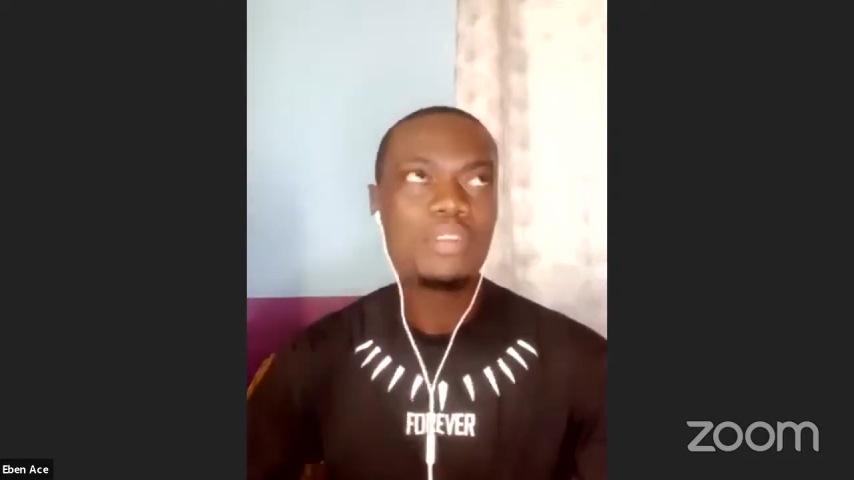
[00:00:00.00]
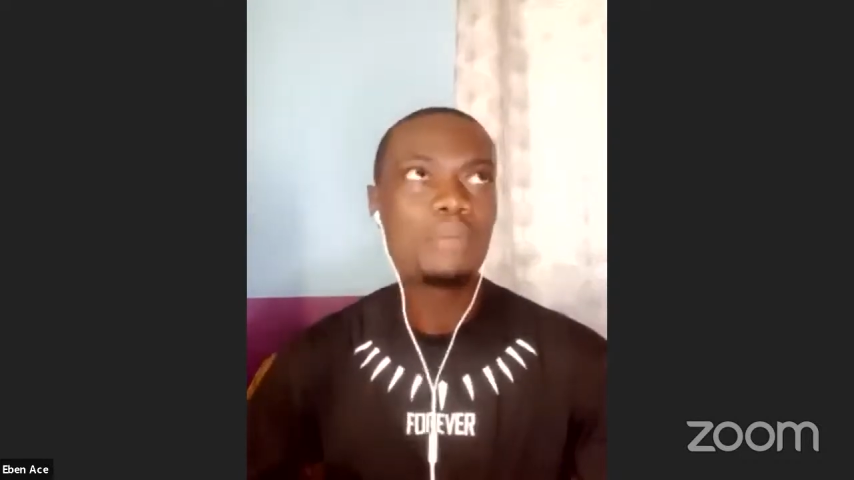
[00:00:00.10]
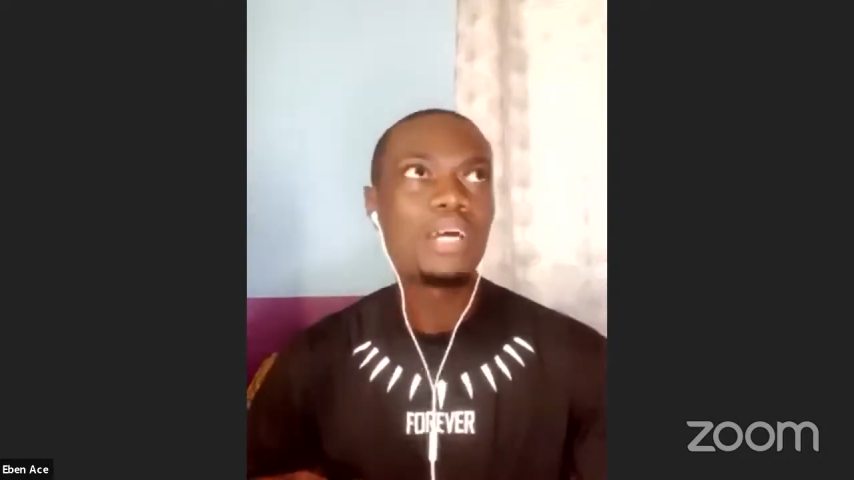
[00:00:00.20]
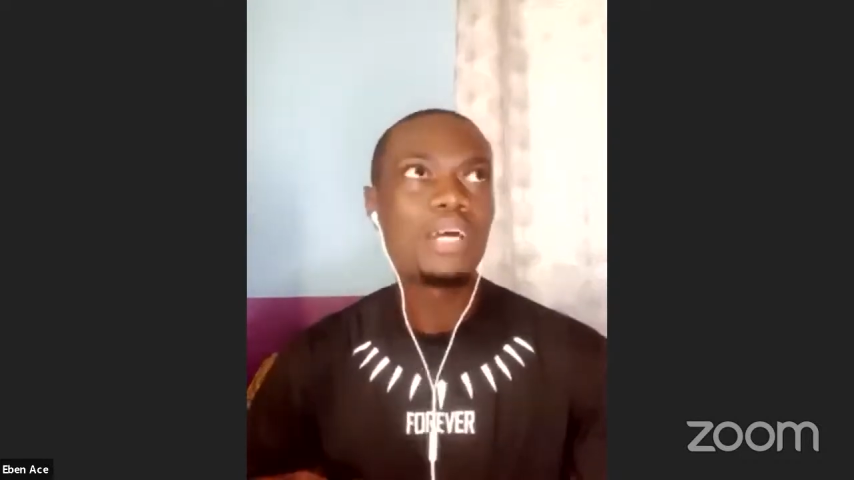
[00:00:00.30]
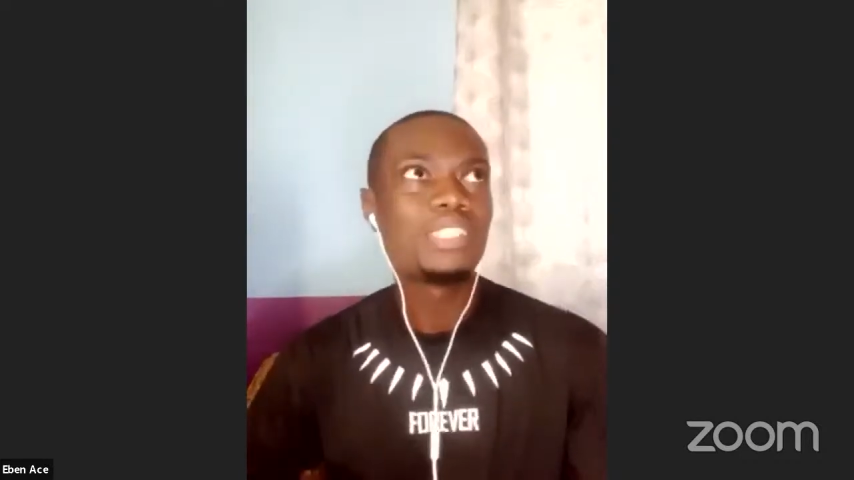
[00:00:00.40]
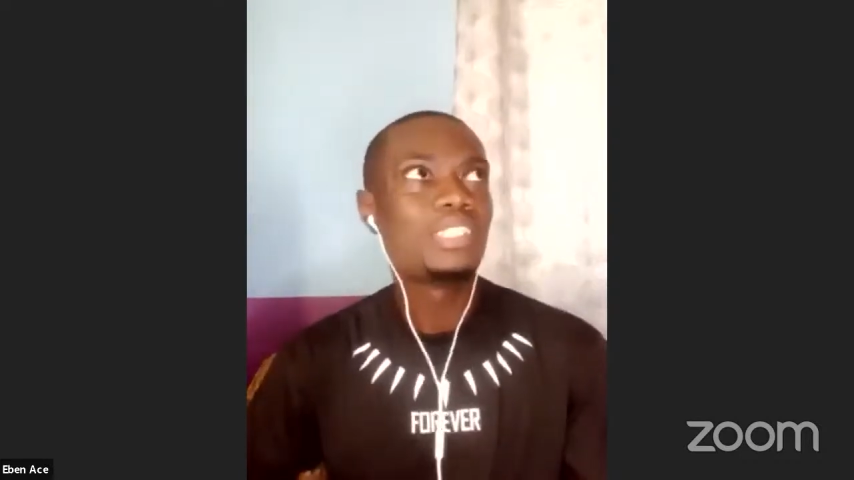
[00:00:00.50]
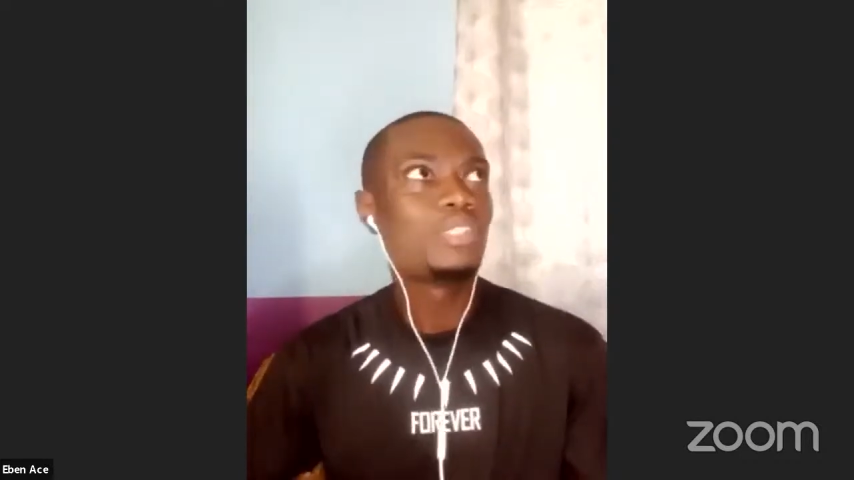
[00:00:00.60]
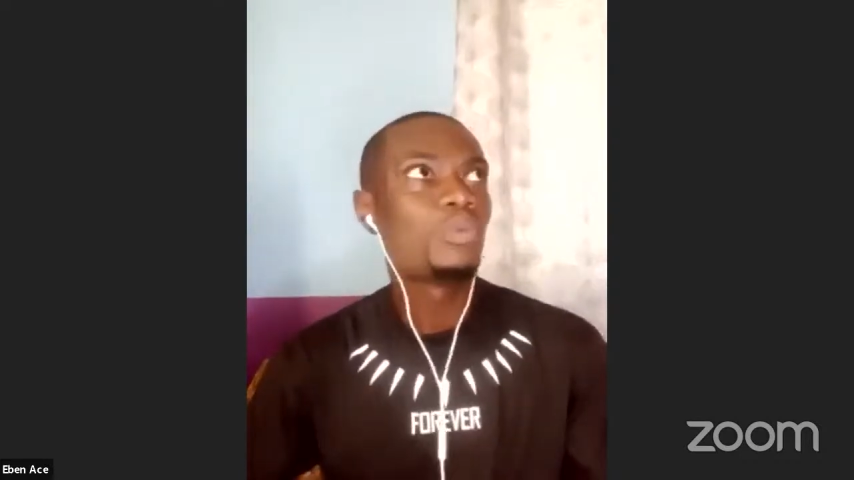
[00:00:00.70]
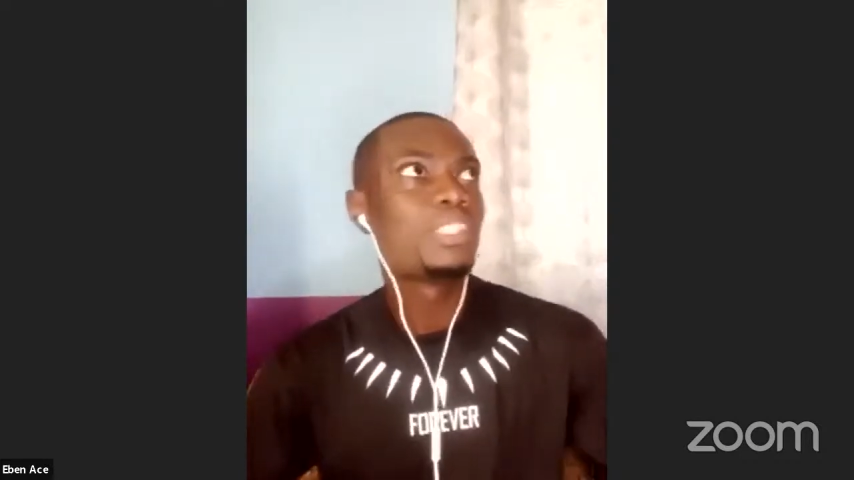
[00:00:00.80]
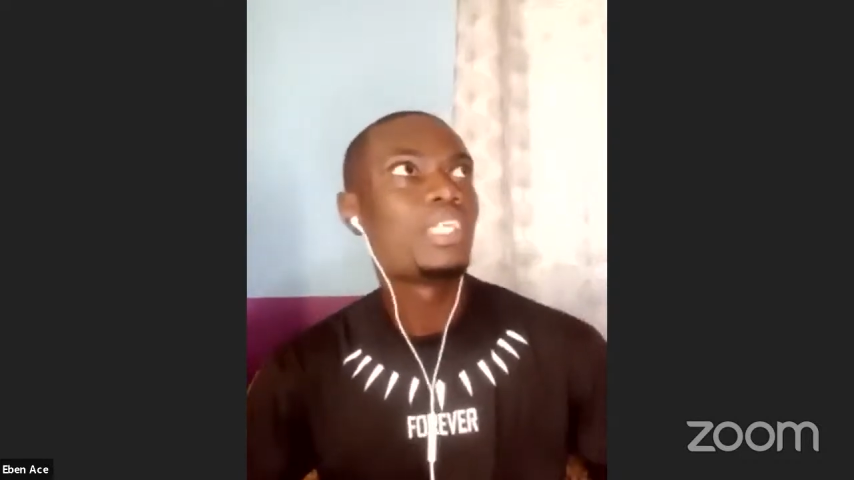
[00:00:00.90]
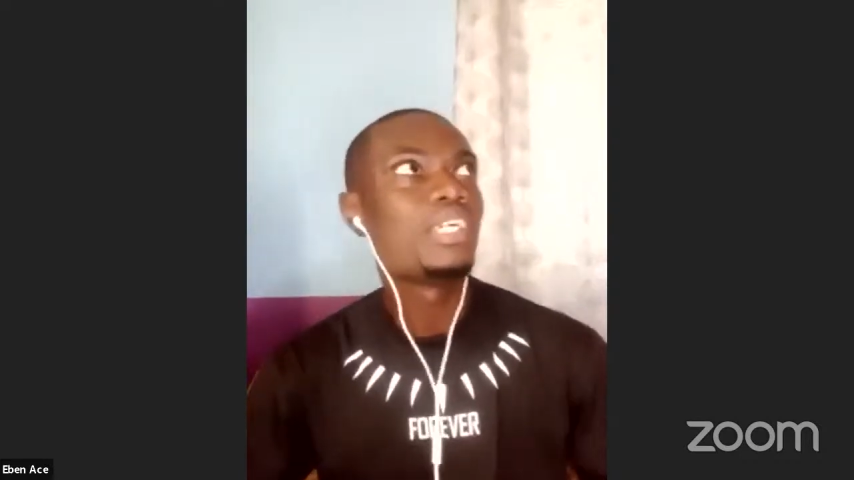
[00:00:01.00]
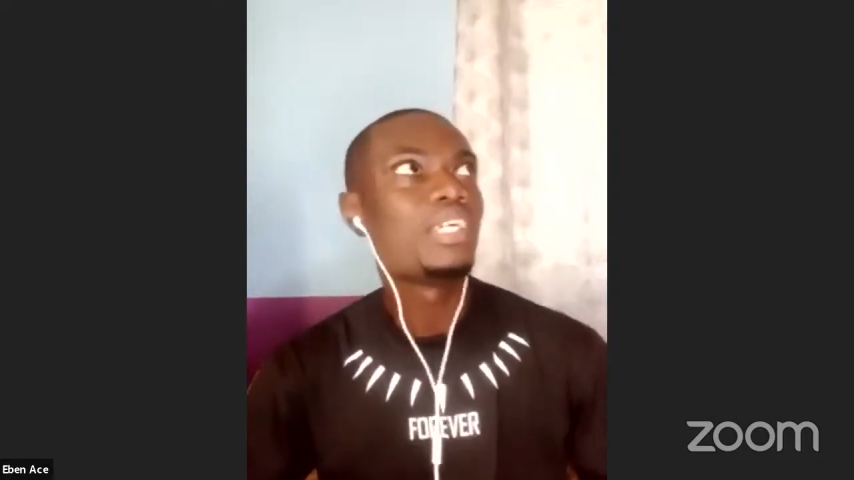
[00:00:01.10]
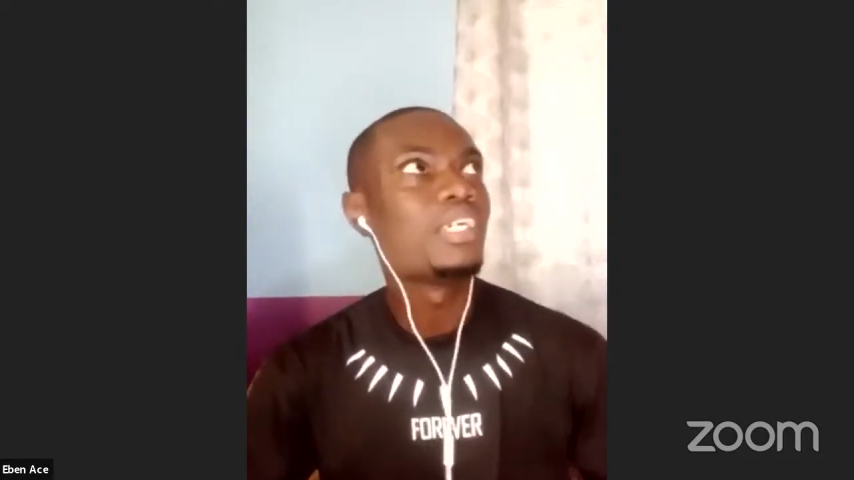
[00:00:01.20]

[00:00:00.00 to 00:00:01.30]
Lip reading: asked this question,